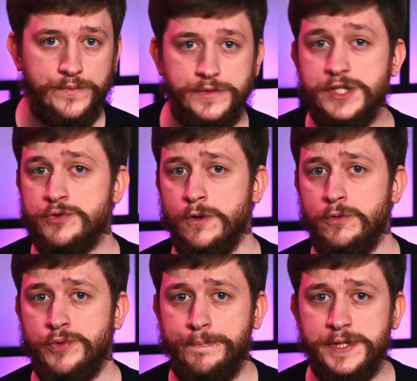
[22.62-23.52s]
This
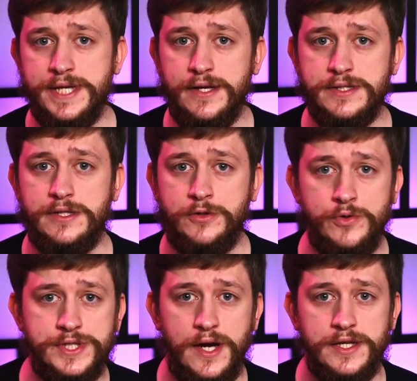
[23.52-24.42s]
role represents the
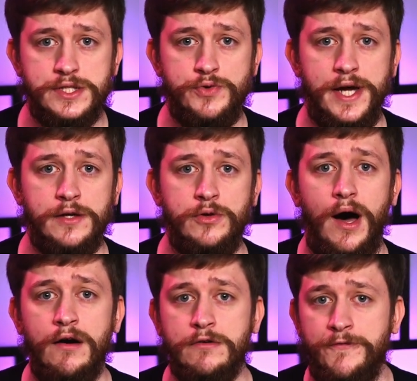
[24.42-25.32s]
two sides trying to
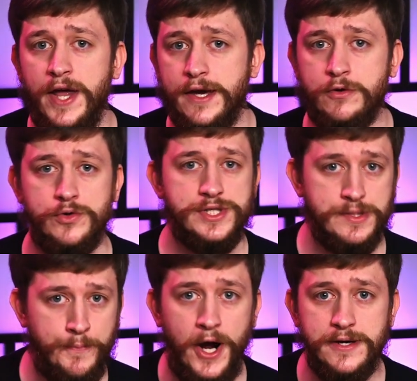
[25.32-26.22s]
outflank or
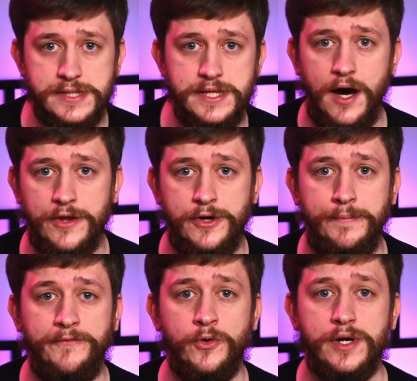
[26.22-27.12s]
surprise the other
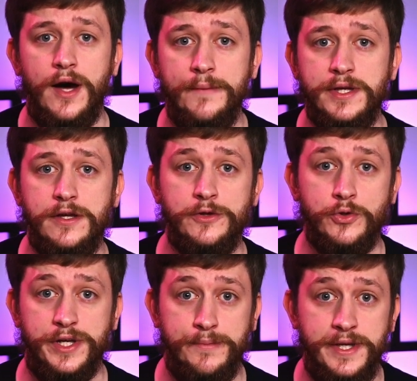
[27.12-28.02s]
before coming
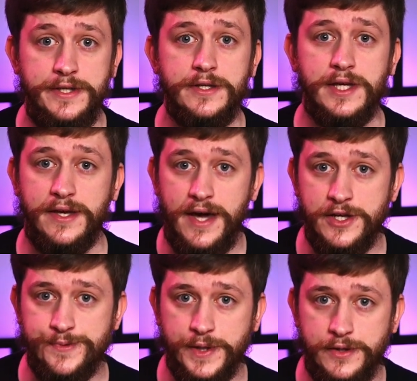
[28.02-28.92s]
into an immediate
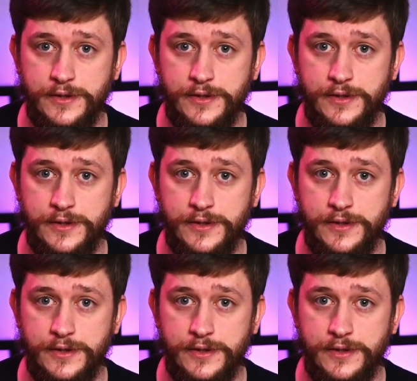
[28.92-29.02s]
engagement.